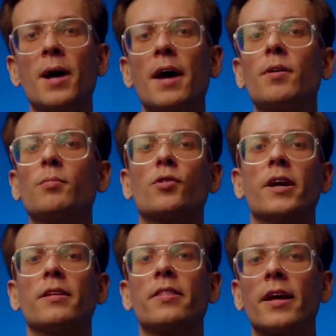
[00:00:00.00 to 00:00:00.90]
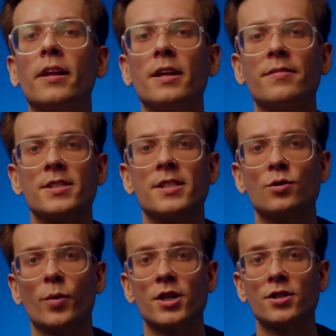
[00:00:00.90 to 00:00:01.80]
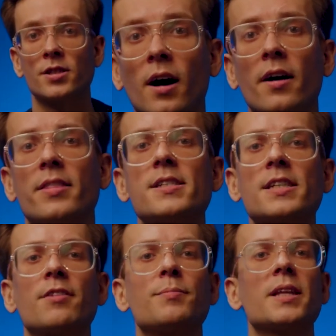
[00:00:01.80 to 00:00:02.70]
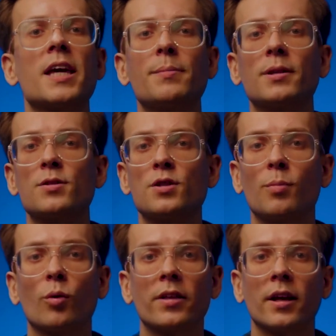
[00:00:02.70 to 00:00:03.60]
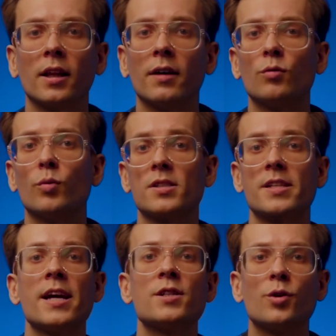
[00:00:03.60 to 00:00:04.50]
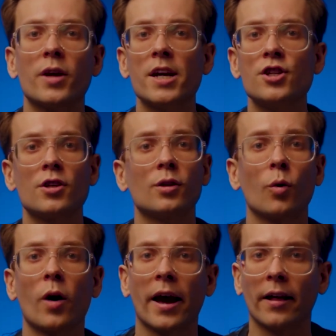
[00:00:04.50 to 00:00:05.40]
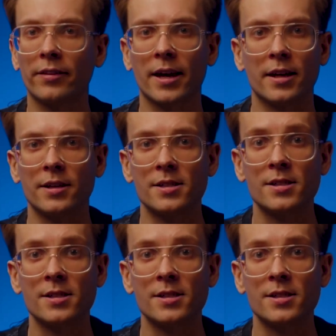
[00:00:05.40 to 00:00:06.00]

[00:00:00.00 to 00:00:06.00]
have upgraded their living situations. Others have been able to support their loved ones' education or healthcare needs.